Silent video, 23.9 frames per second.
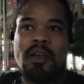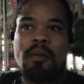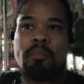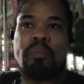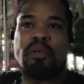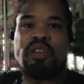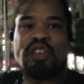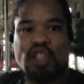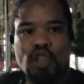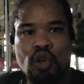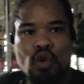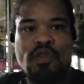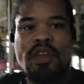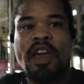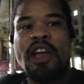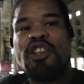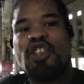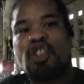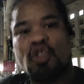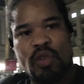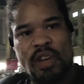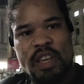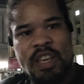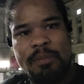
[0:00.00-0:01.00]
pursue their
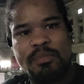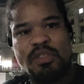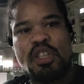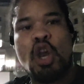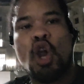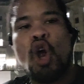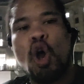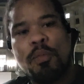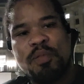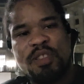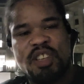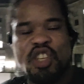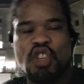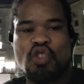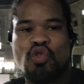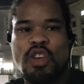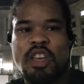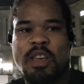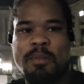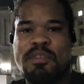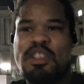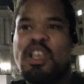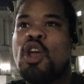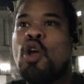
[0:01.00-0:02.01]
dreams, their hopes and
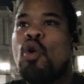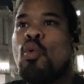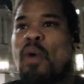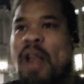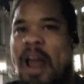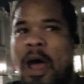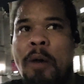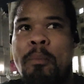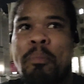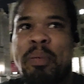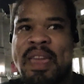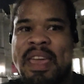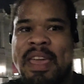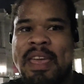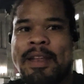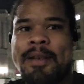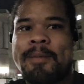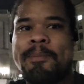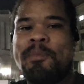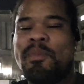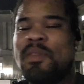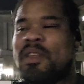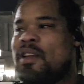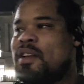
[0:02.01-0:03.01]
dreams without
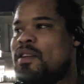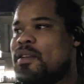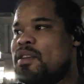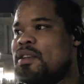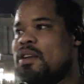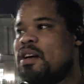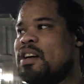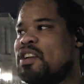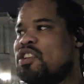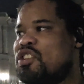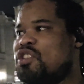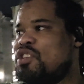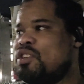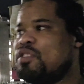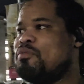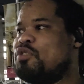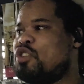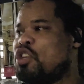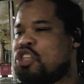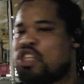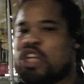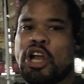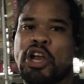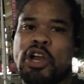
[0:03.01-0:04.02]
being uh,
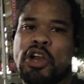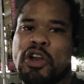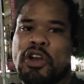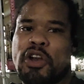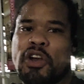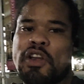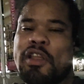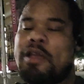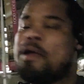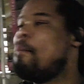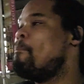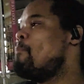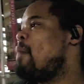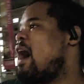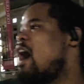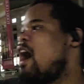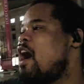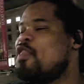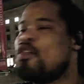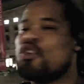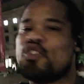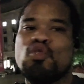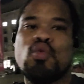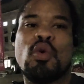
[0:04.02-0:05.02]
deterred by
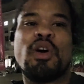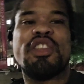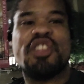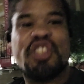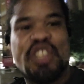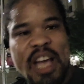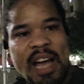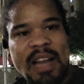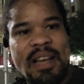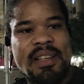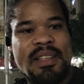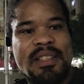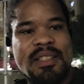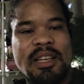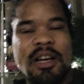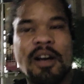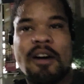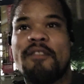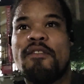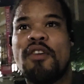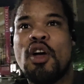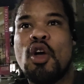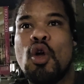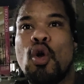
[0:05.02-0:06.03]
others who are jealous
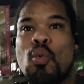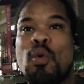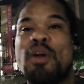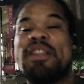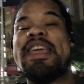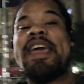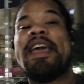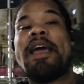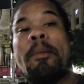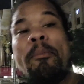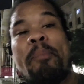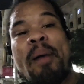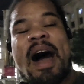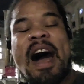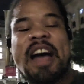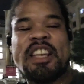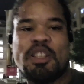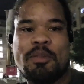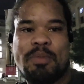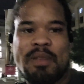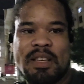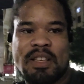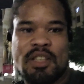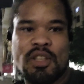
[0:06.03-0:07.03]
of what they could
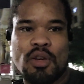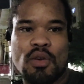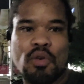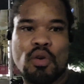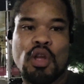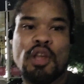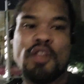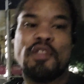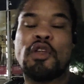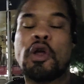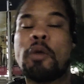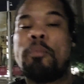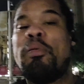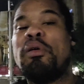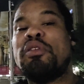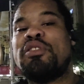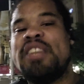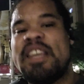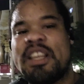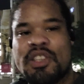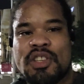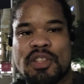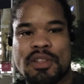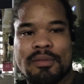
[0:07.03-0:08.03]
possibly do, their
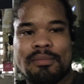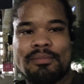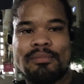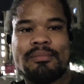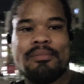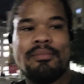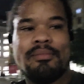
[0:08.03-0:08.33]
potential?